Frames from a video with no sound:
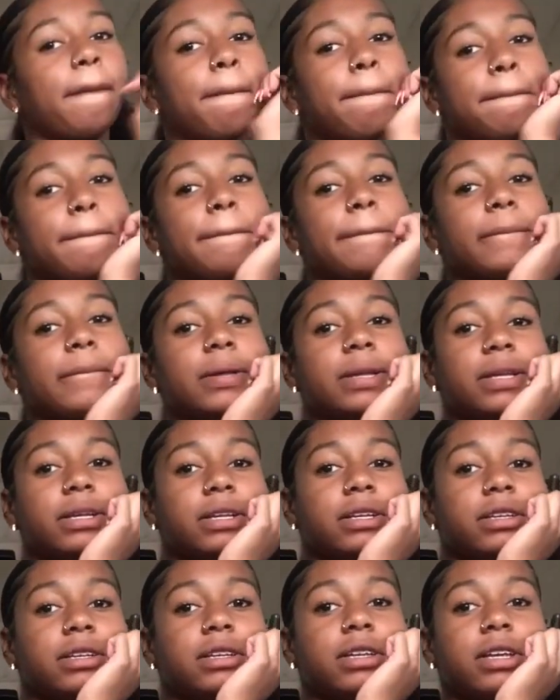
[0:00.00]

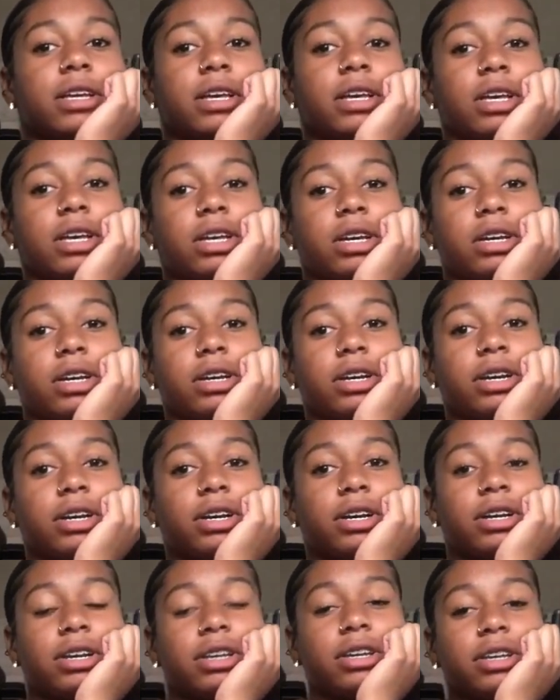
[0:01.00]

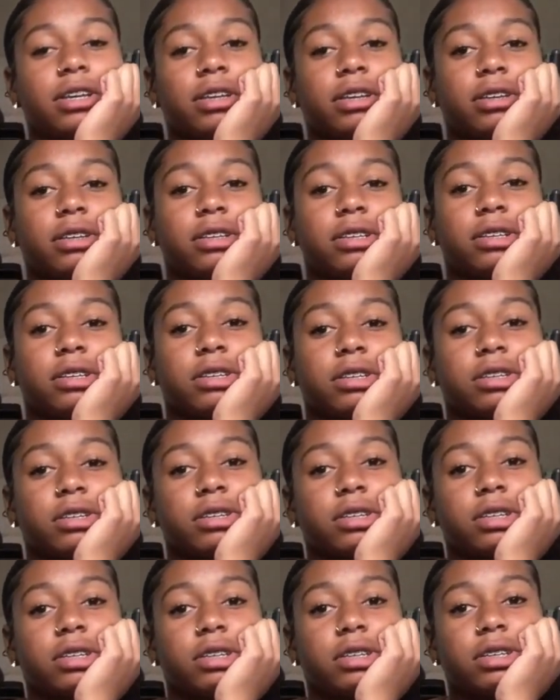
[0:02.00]

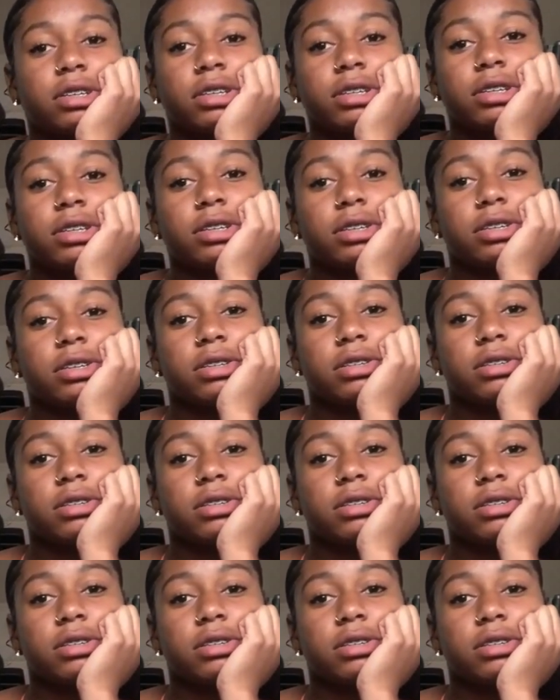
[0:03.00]
The person shown says nothing.